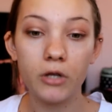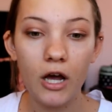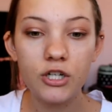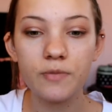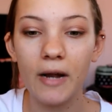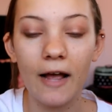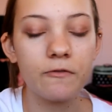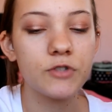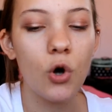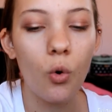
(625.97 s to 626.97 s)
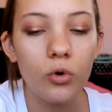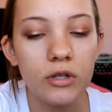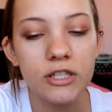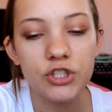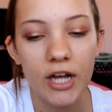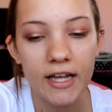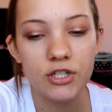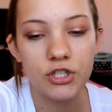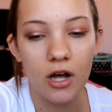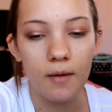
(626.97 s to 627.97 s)
blush, but I've totally
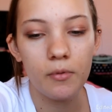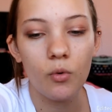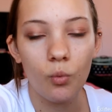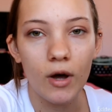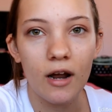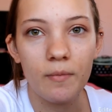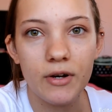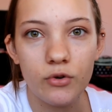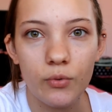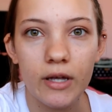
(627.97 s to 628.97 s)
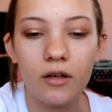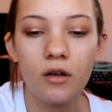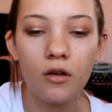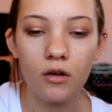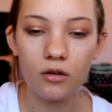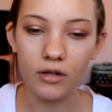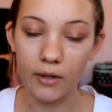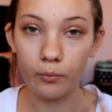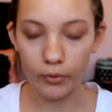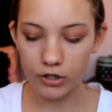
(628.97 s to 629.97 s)
changed up what I've been doing
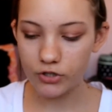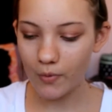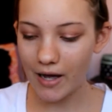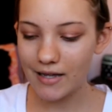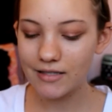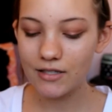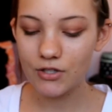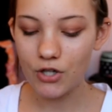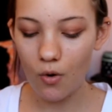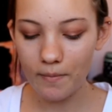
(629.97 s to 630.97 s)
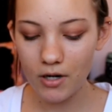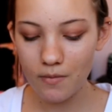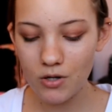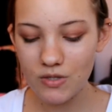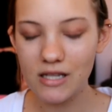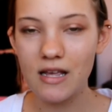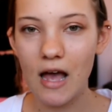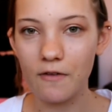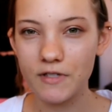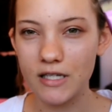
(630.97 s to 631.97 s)
like brush wise. So I'm going to be using
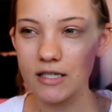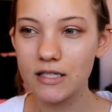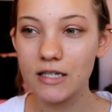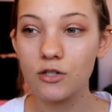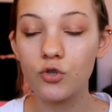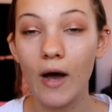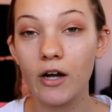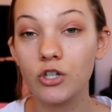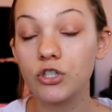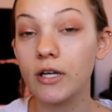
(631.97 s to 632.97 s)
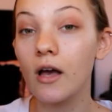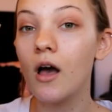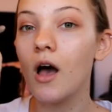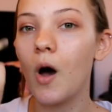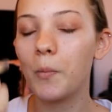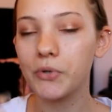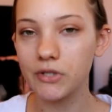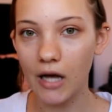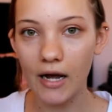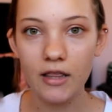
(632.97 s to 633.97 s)
the F60 to actually
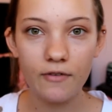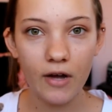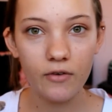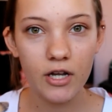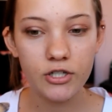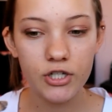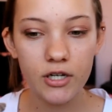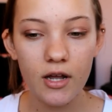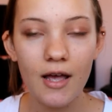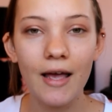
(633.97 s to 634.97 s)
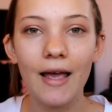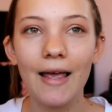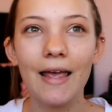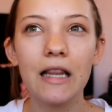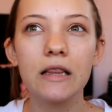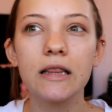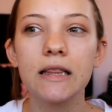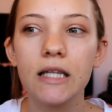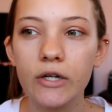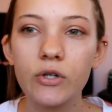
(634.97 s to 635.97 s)
apply the foundation. It
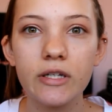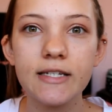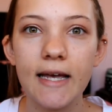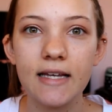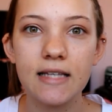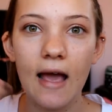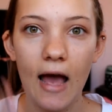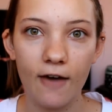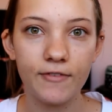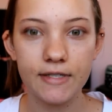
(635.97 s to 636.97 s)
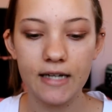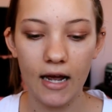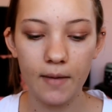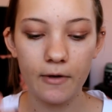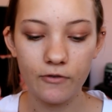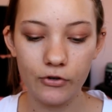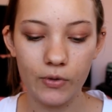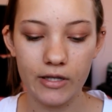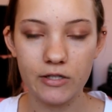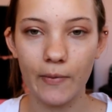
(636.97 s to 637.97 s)
literally takes half the time if you
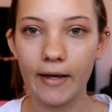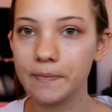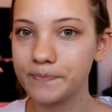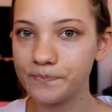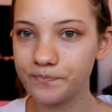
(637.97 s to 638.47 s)
do it this way.